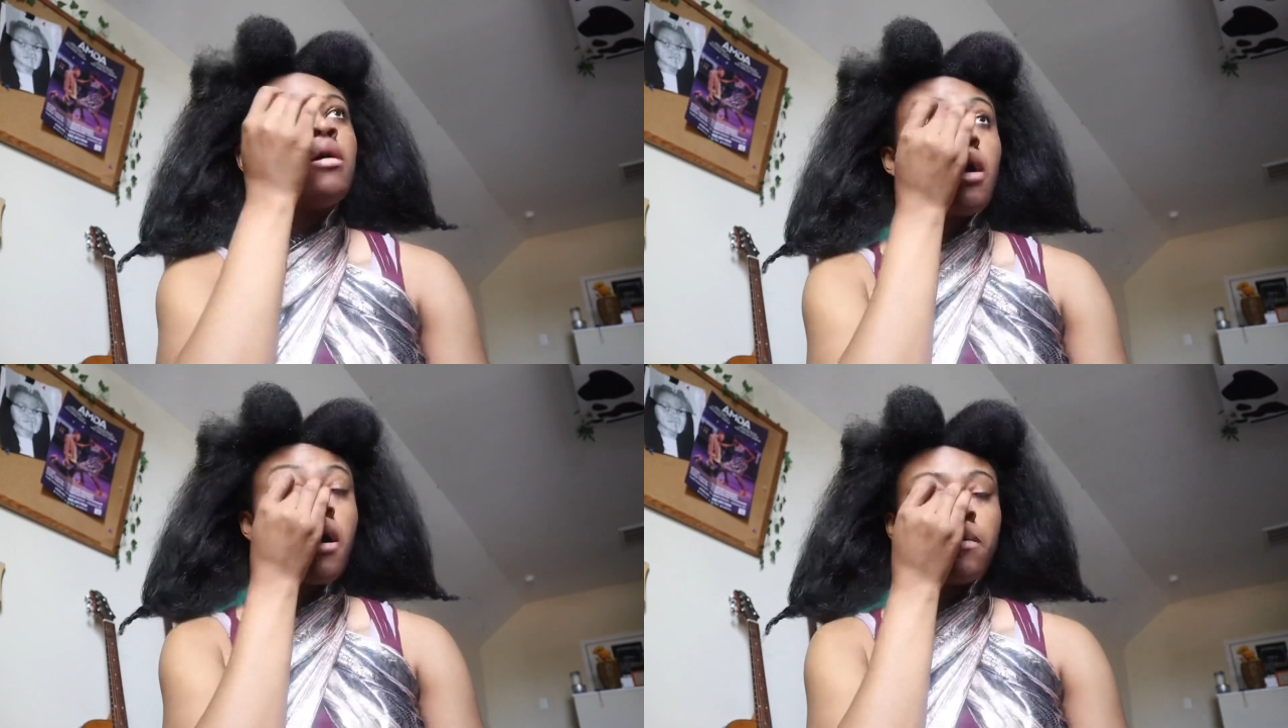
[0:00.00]

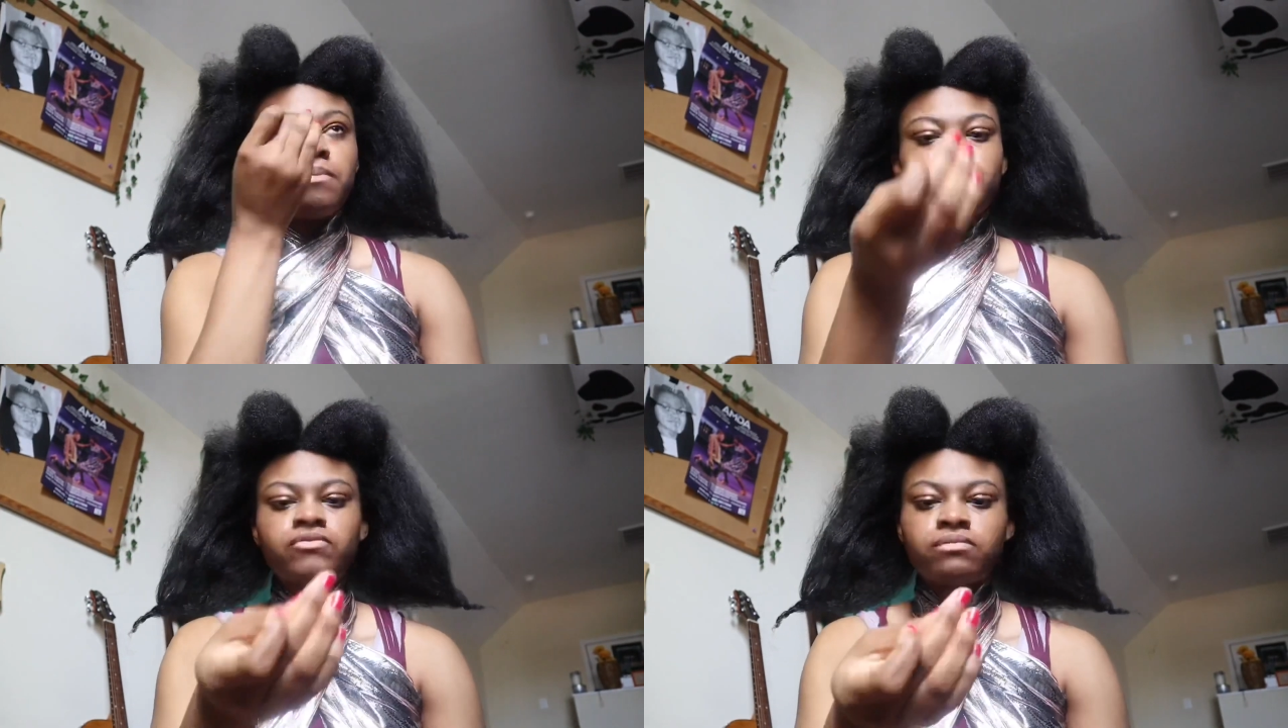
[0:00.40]

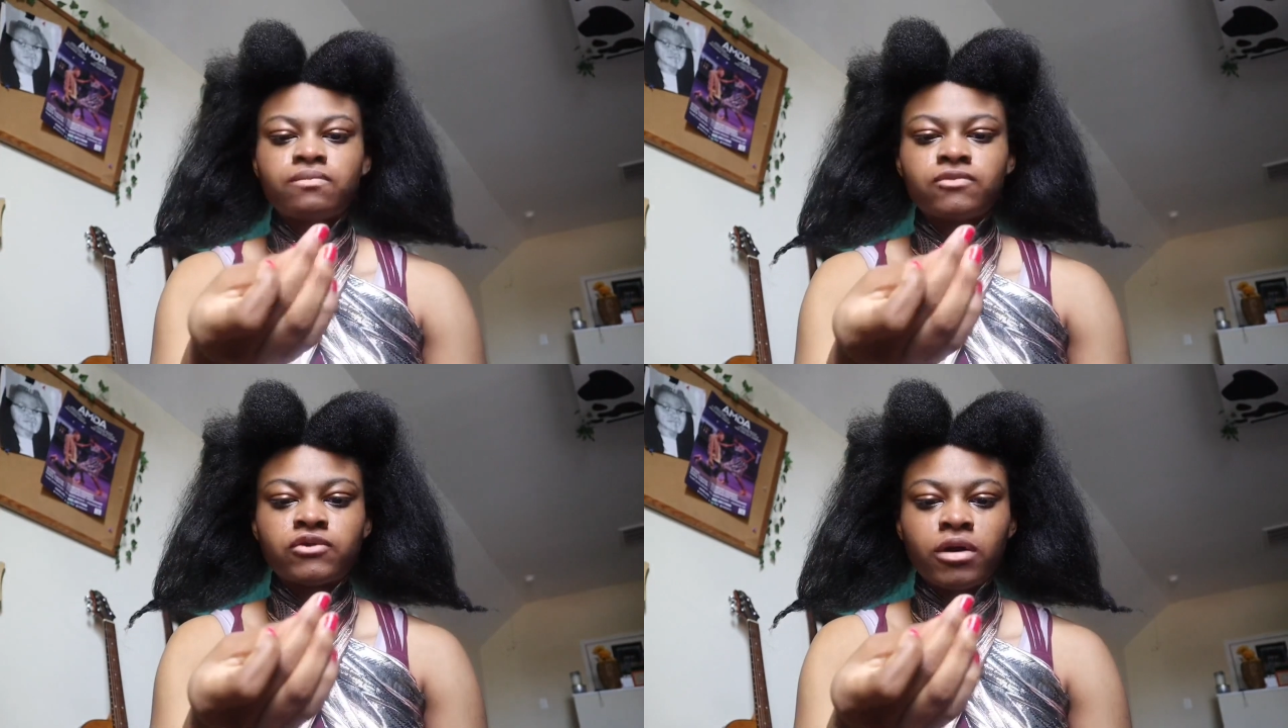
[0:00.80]

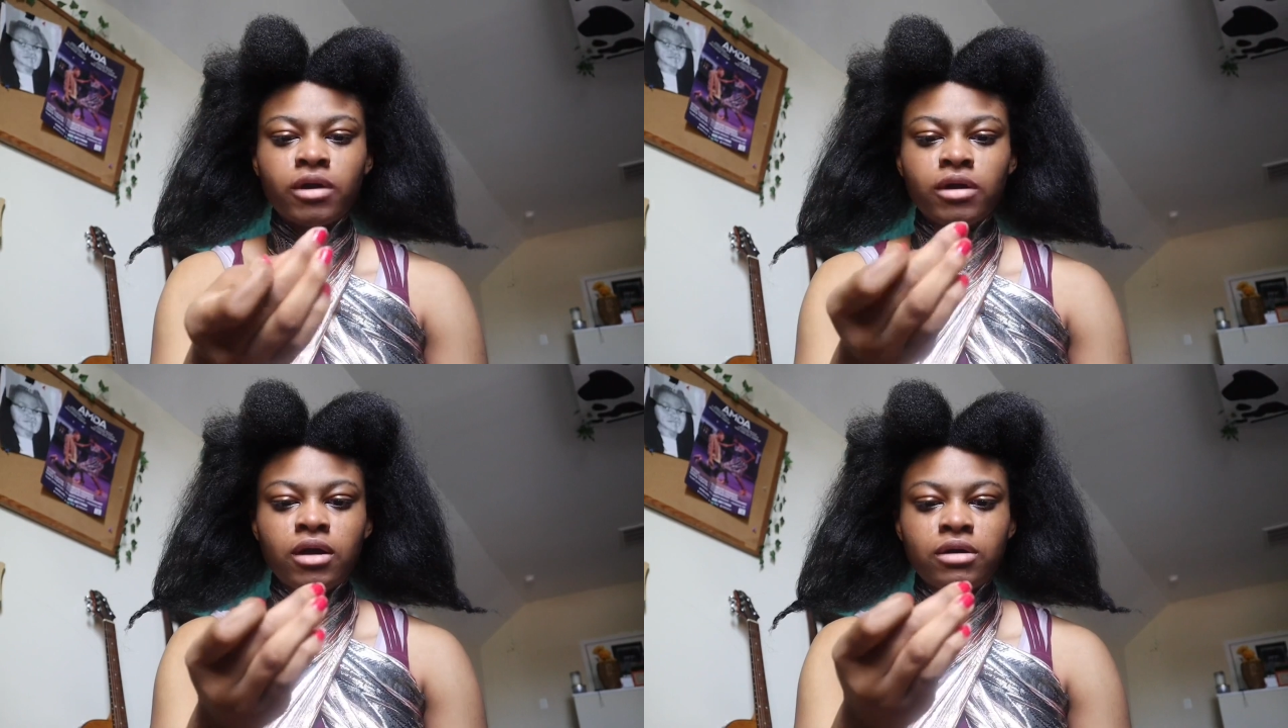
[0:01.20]

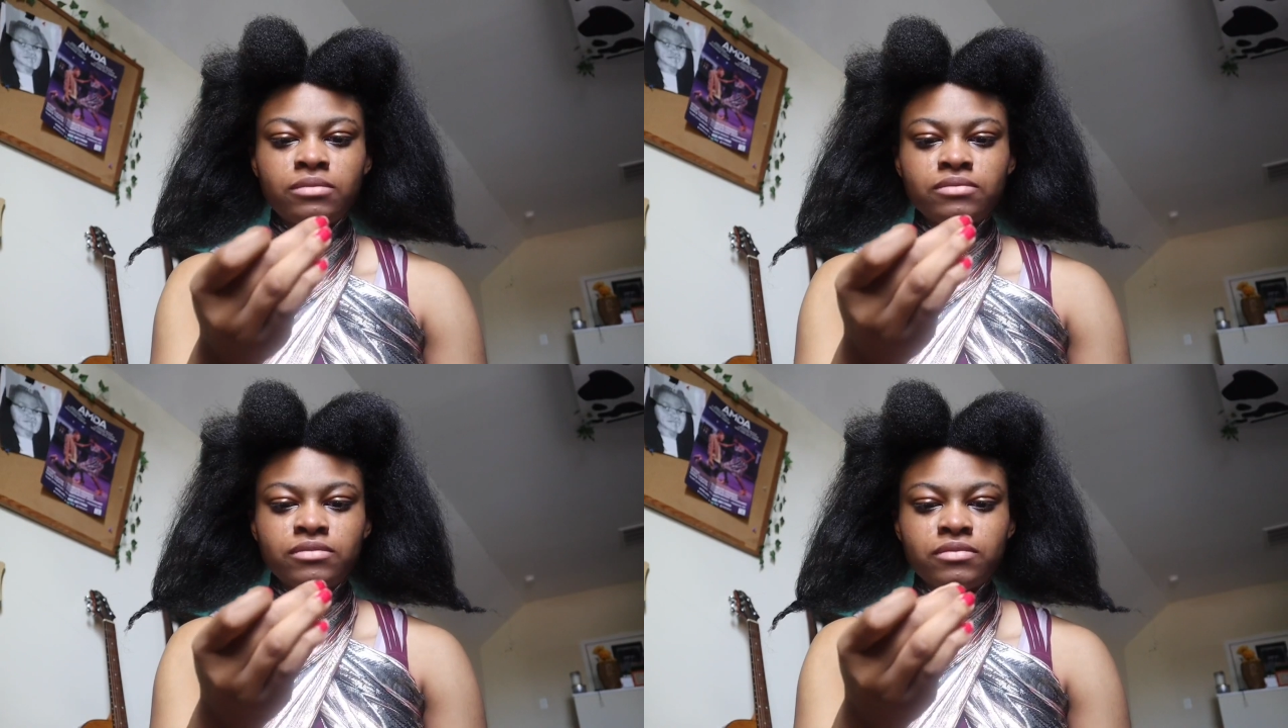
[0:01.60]

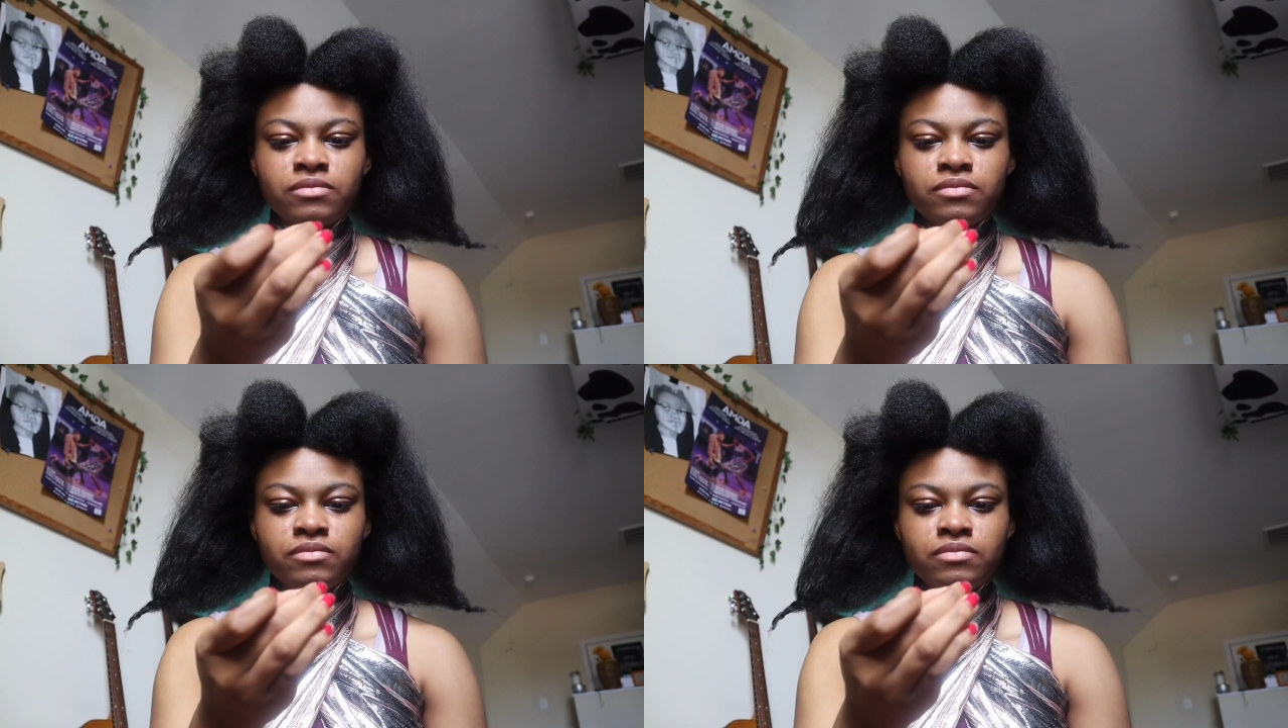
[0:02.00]
I know that
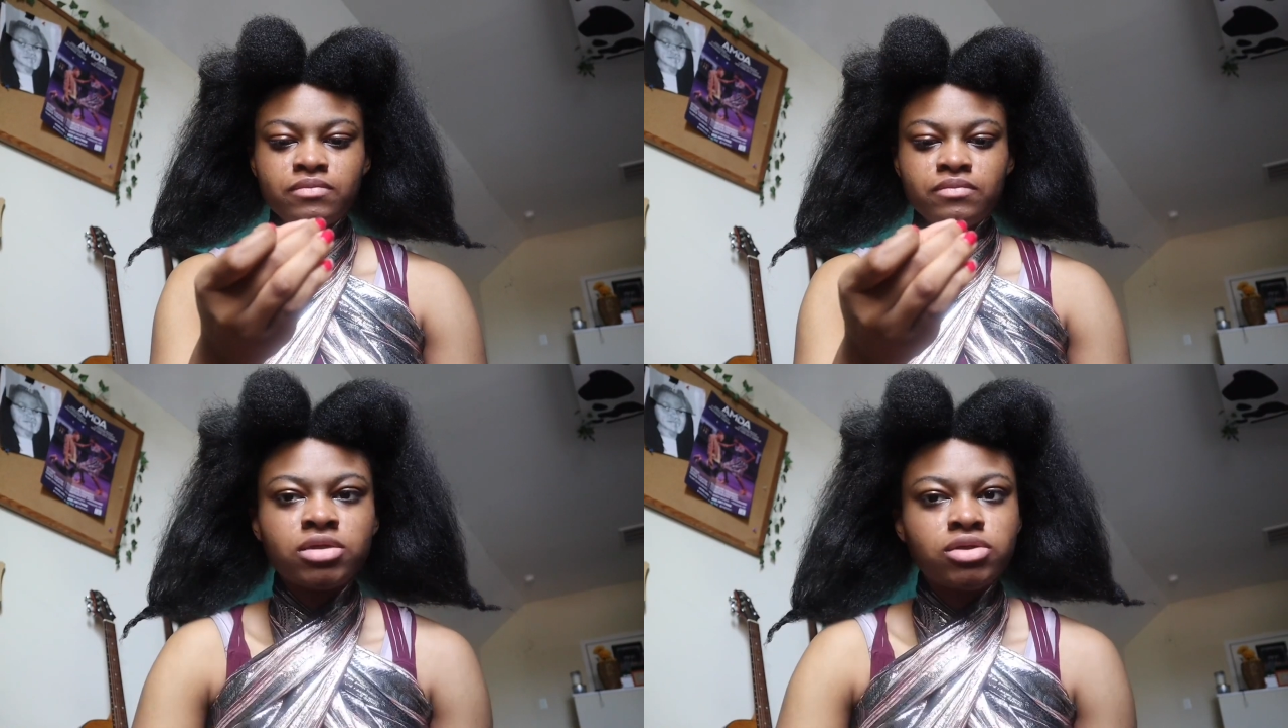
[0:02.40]
you might
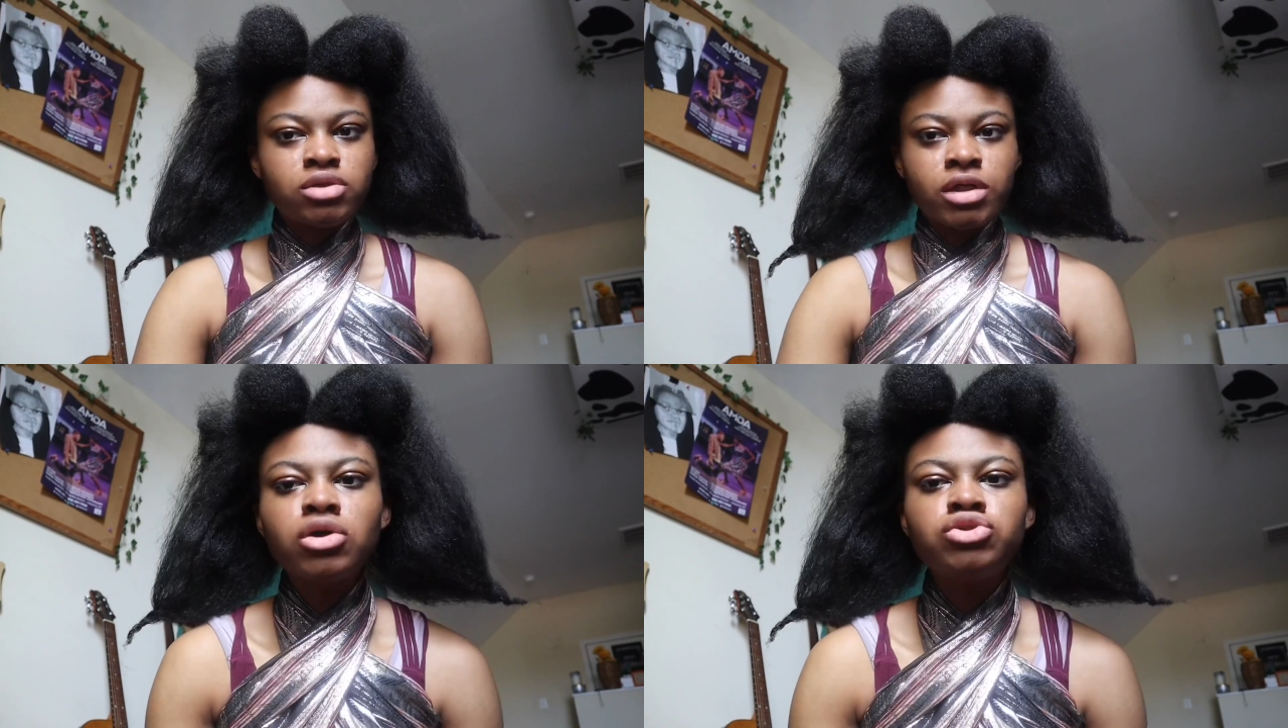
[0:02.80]
think this is like